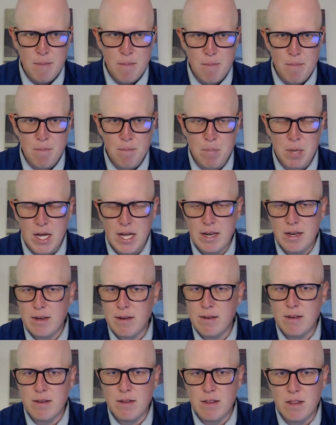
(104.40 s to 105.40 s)
But
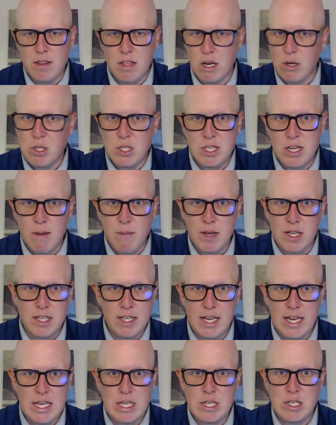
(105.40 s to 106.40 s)
there
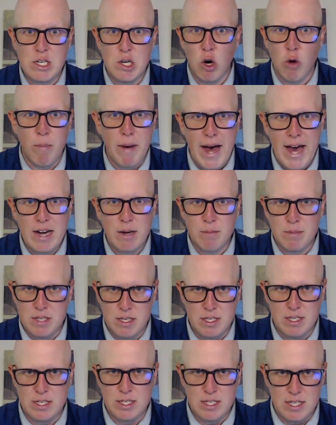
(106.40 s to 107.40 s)
seemingly is no bottom to
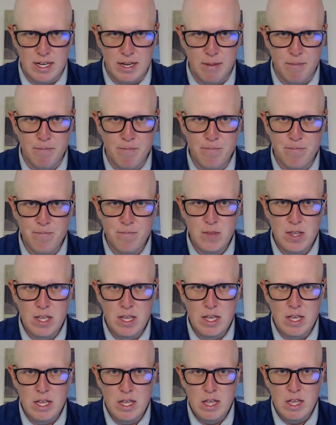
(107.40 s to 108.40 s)
this team.
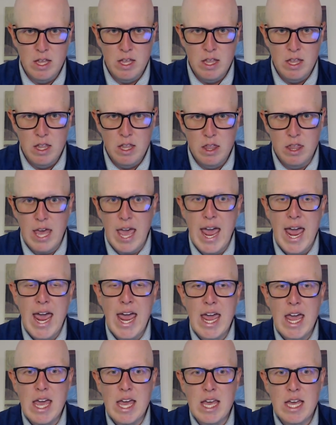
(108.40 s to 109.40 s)

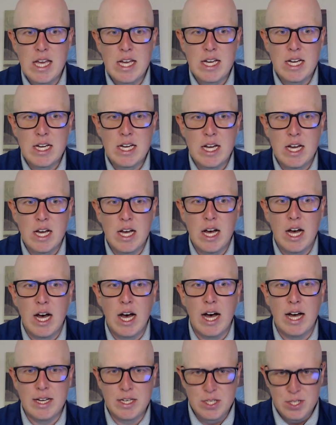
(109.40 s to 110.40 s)
They,
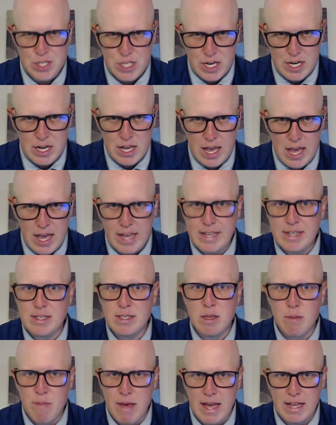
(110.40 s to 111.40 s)
on Sunday against the
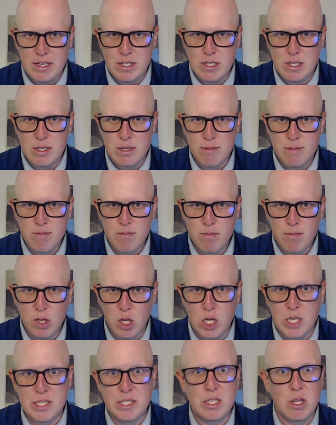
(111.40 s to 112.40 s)
Mets,
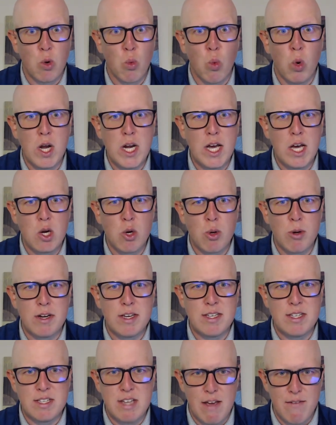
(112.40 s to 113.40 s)
lost their
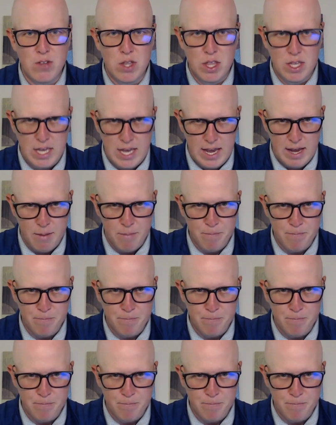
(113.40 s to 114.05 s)
107th game,